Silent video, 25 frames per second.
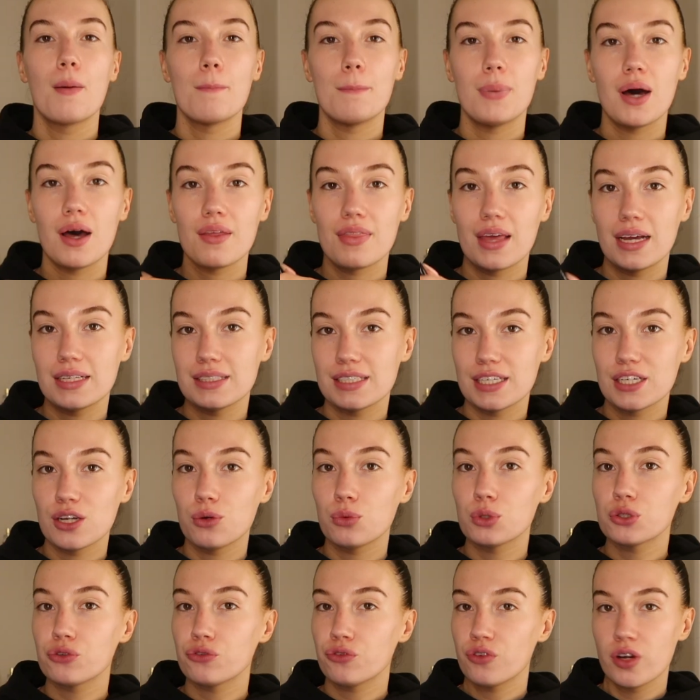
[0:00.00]
But that dinner
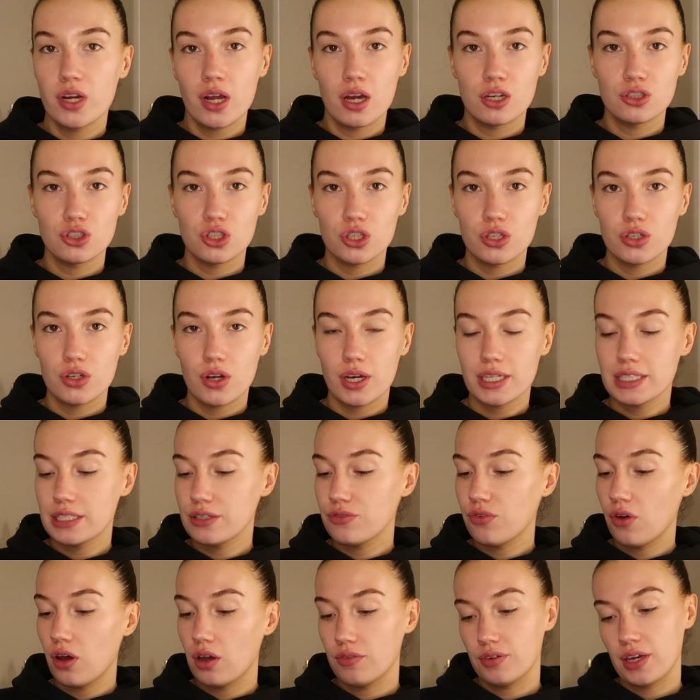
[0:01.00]
was
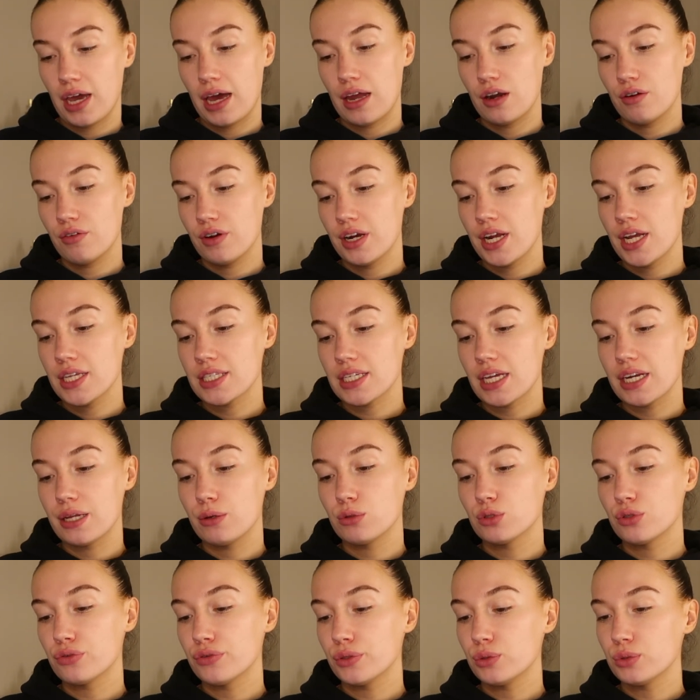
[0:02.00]
395 calories and it
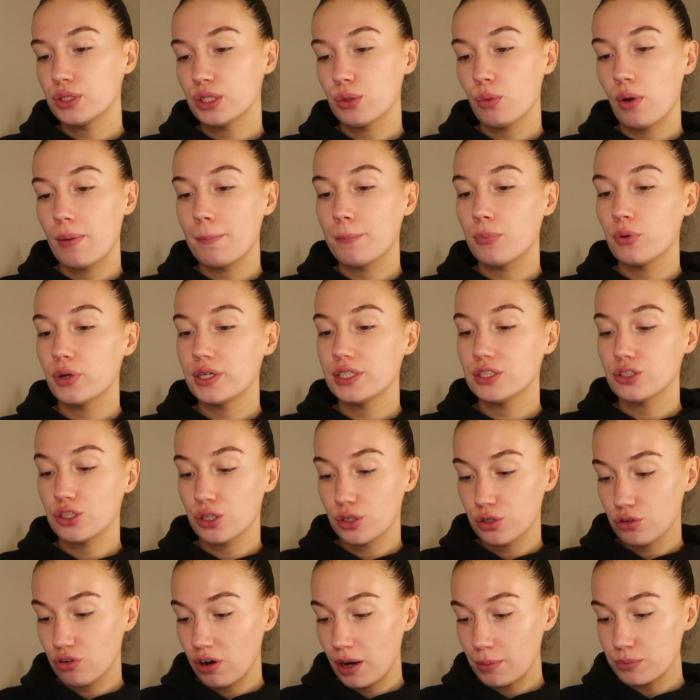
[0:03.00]
was
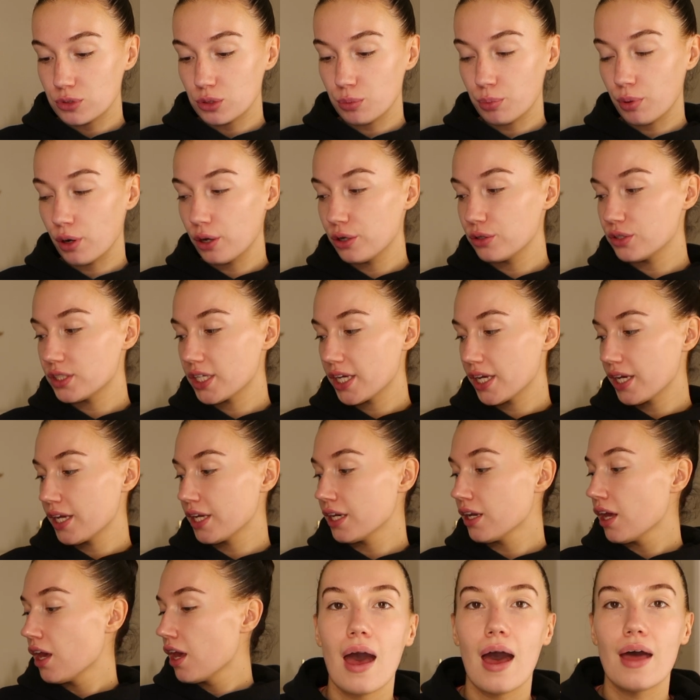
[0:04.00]
41.2 grams of
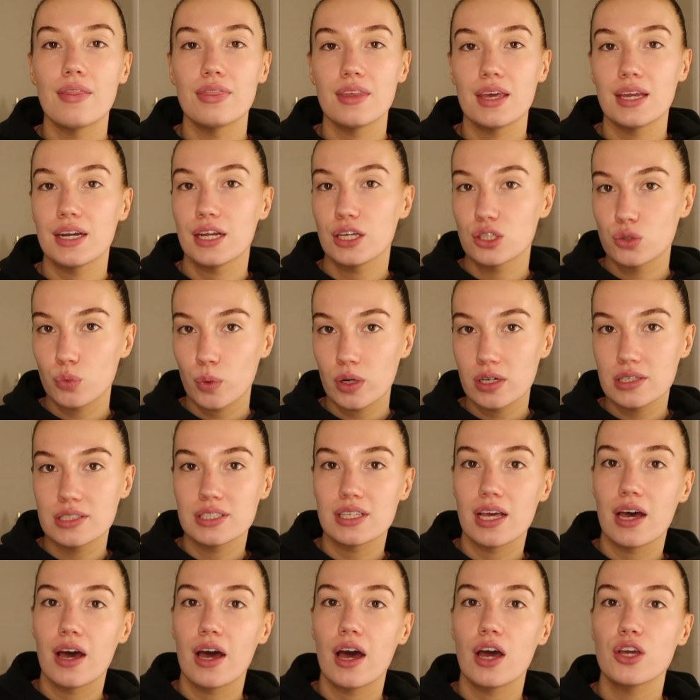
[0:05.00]
protein. And then as well as
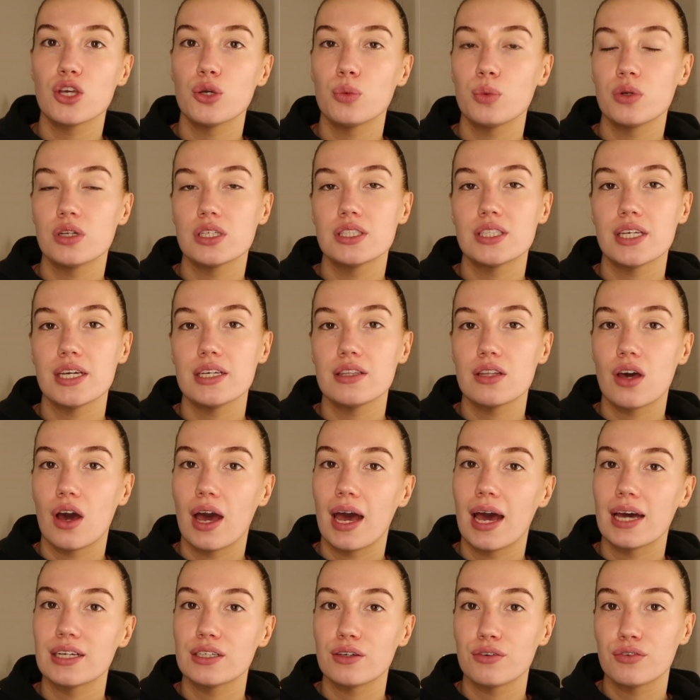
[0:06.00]
that, you would have seen that I
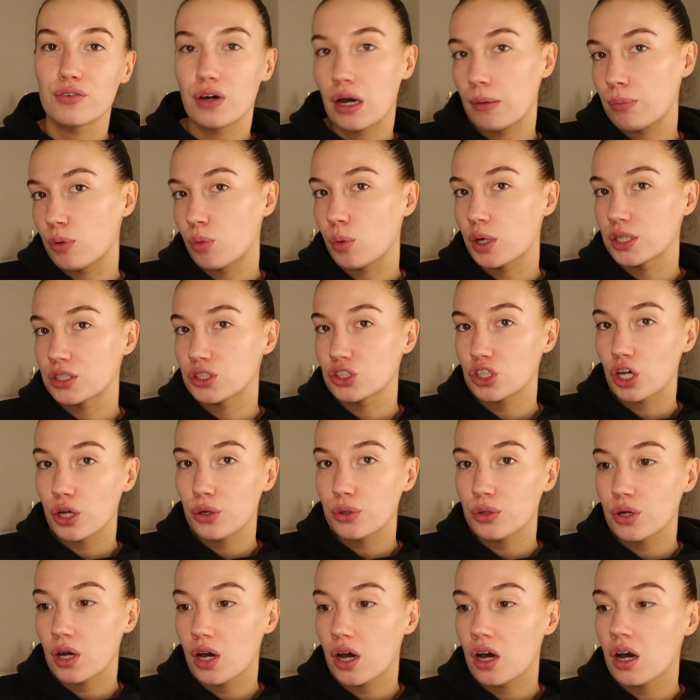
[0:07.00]
had a Fiber One
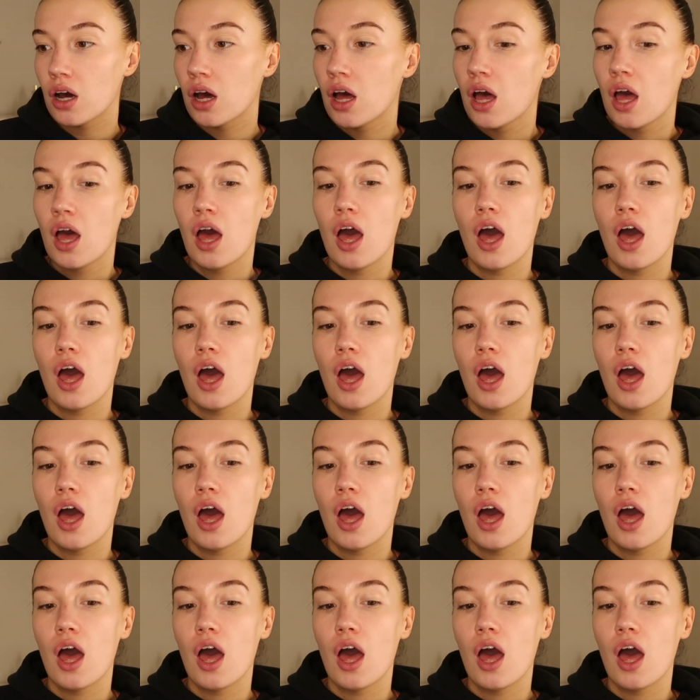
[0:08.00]
donut.